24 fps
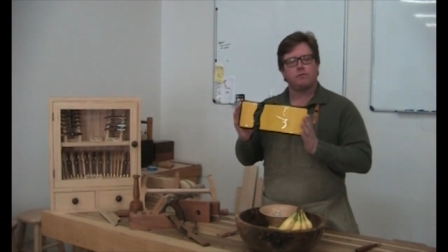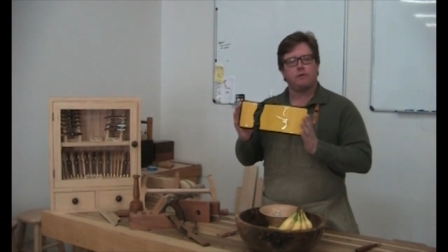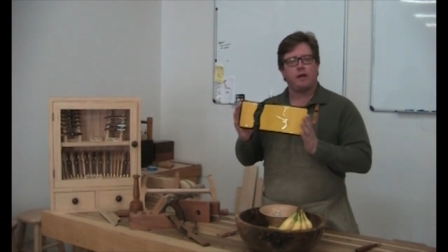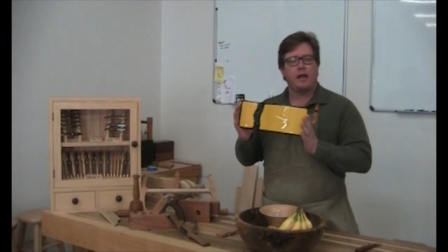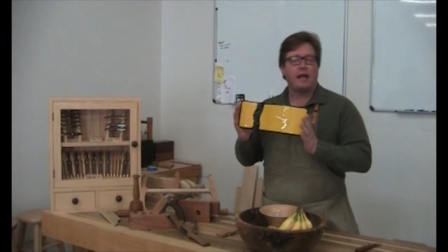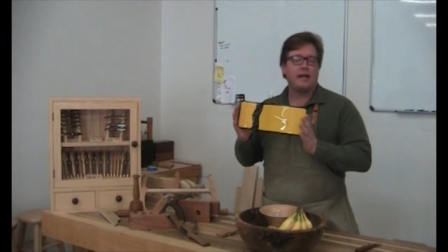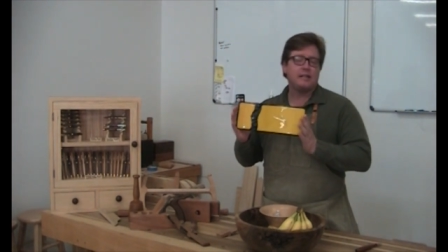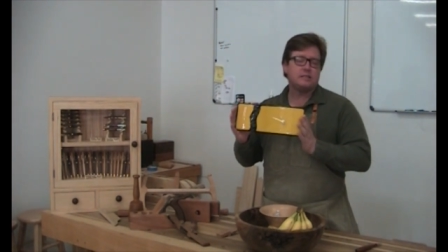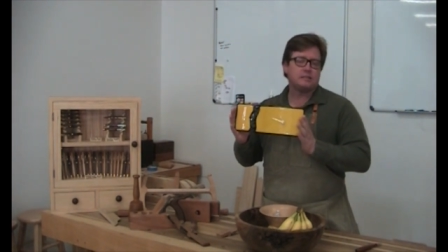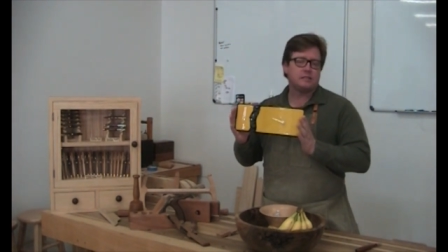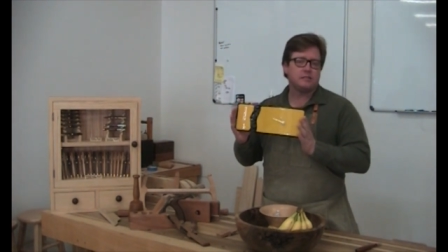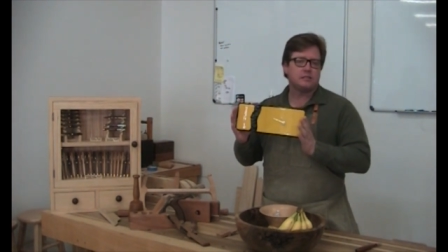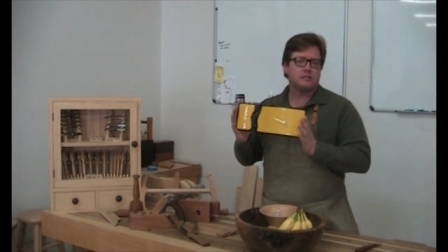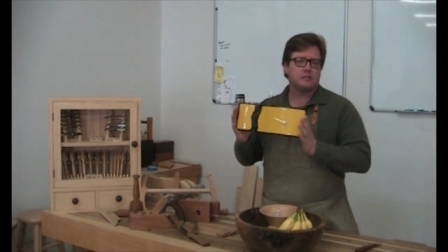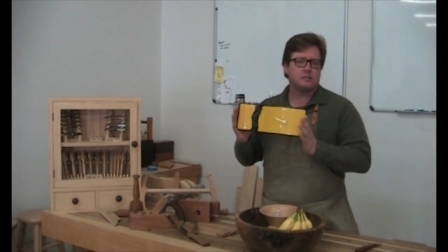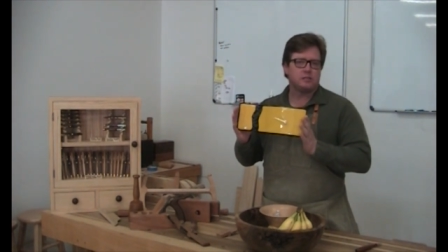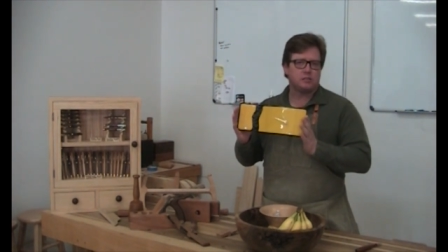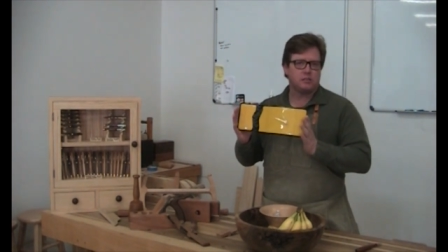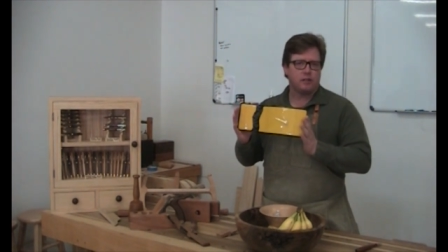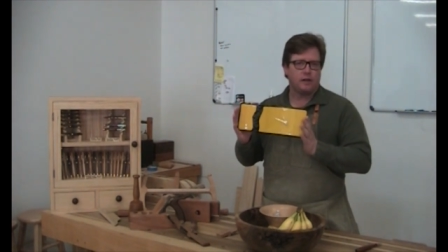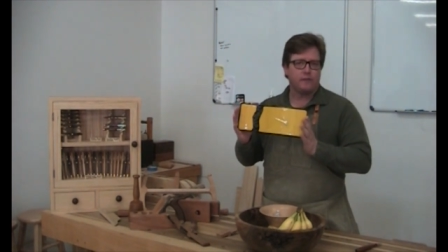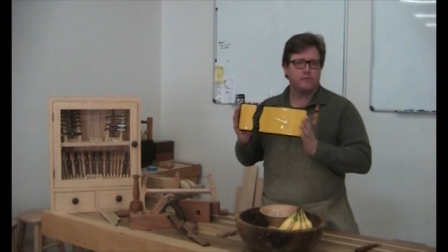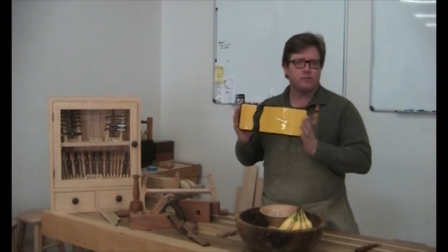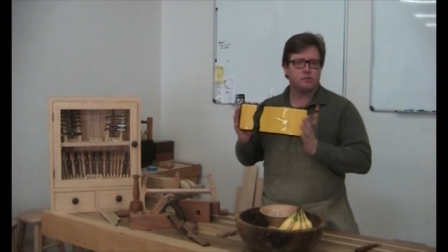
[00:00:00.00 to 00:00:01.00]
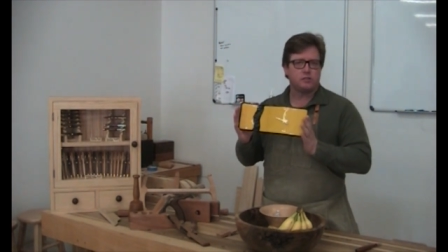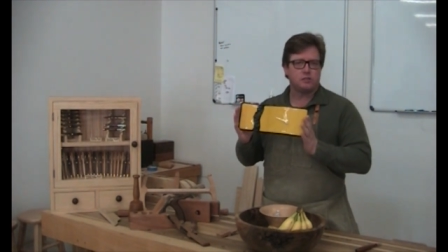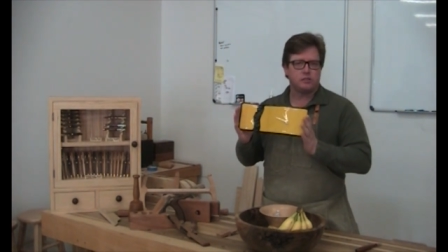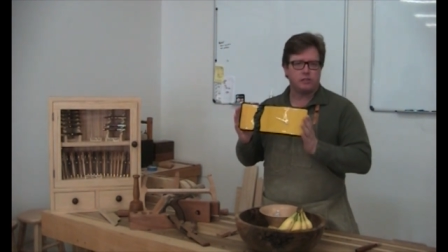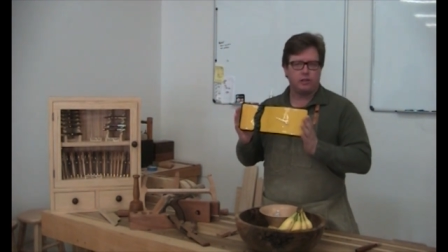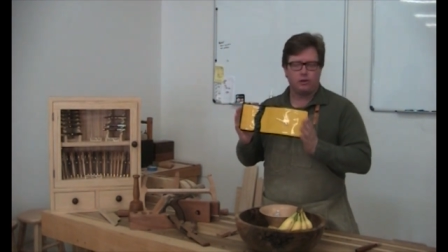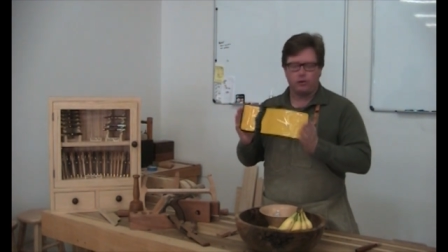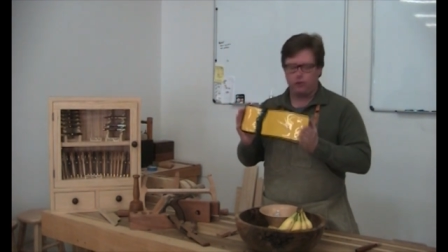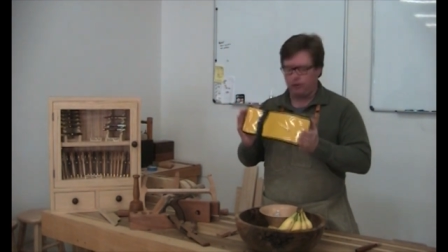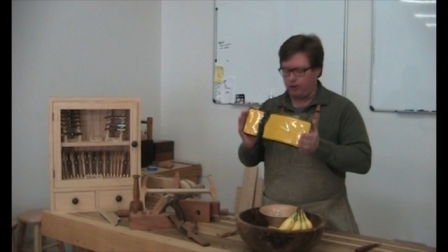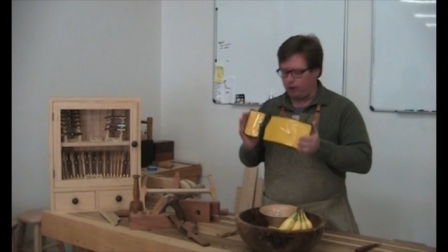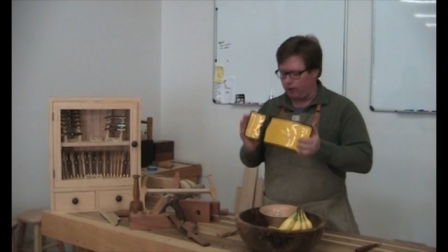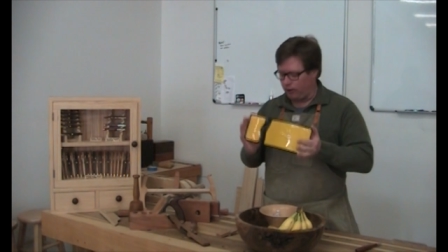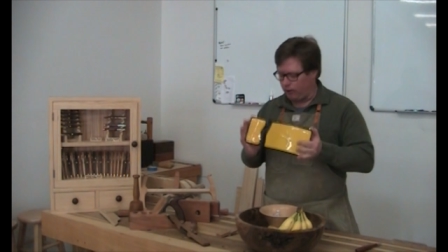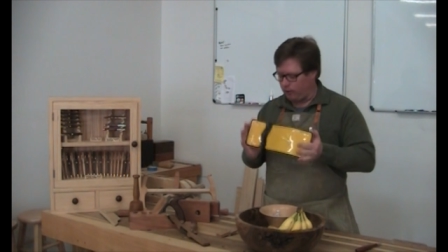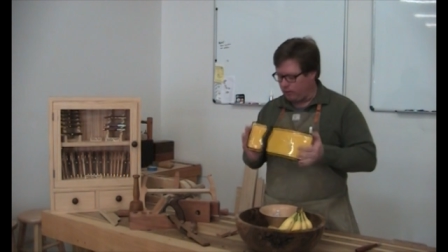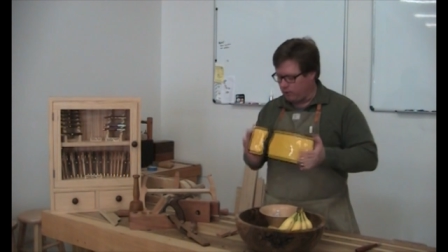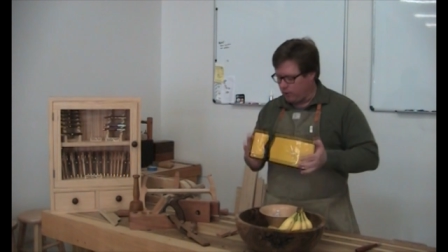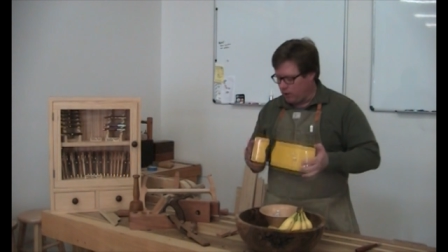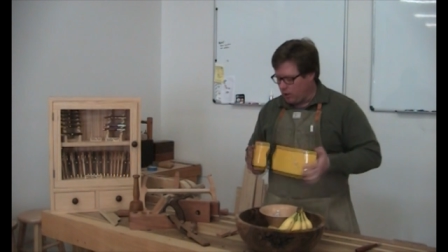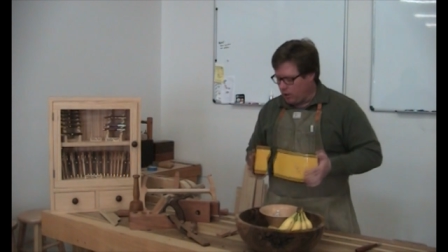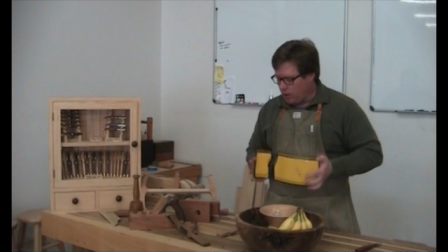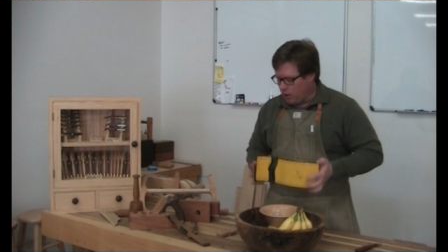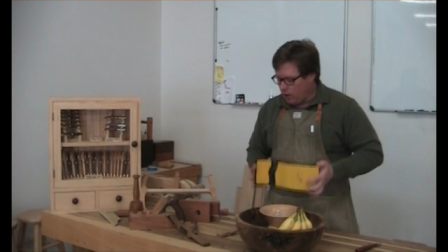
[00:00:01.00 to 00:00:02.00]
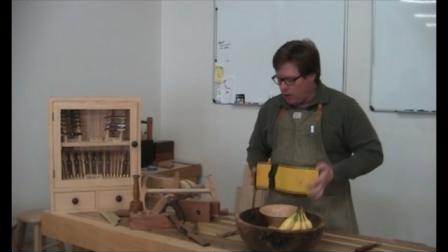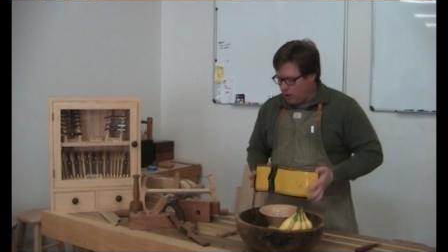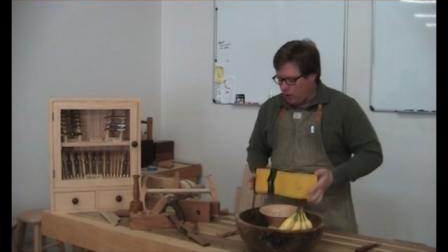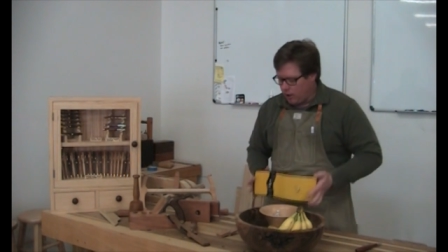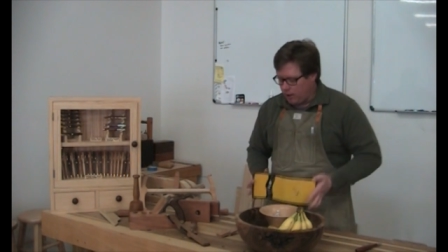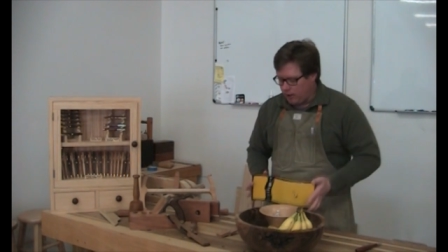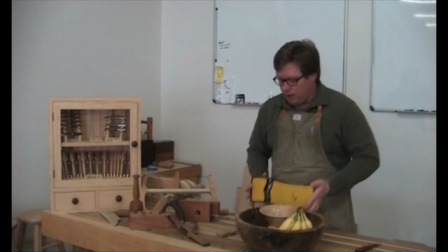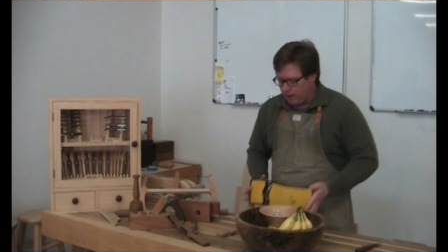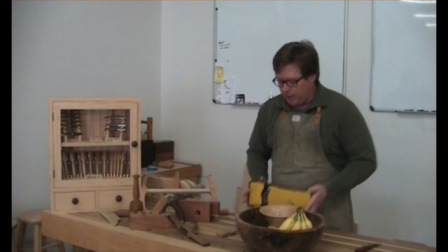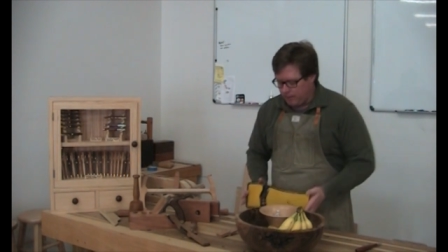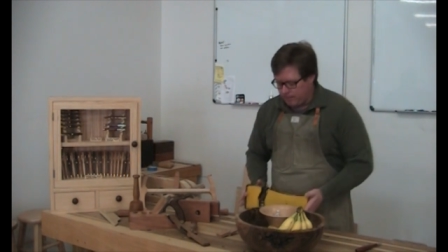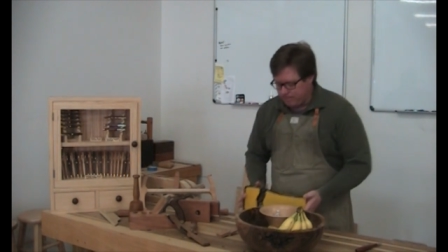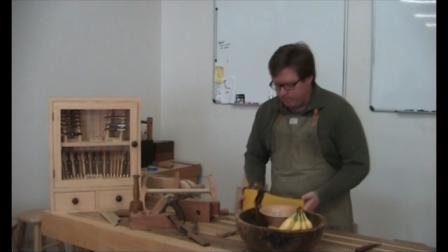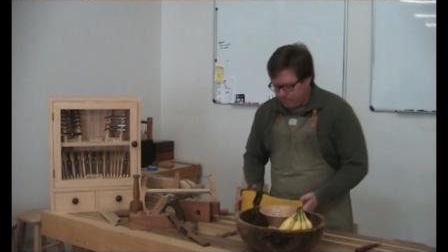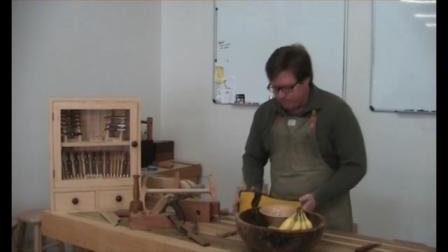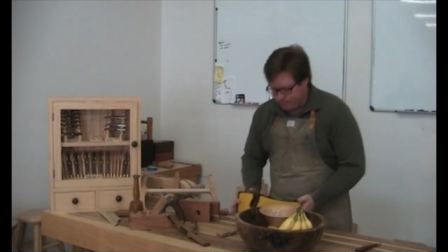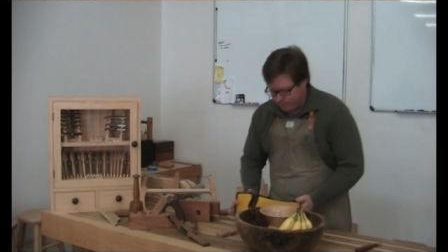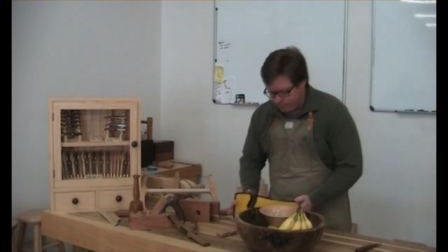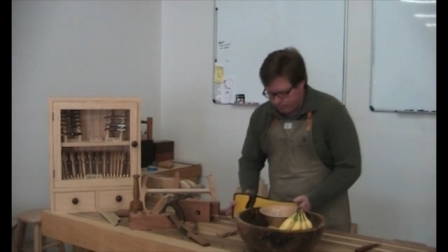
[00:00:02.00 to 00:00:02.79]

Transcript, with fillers: cases and stuff to sell here. Uh,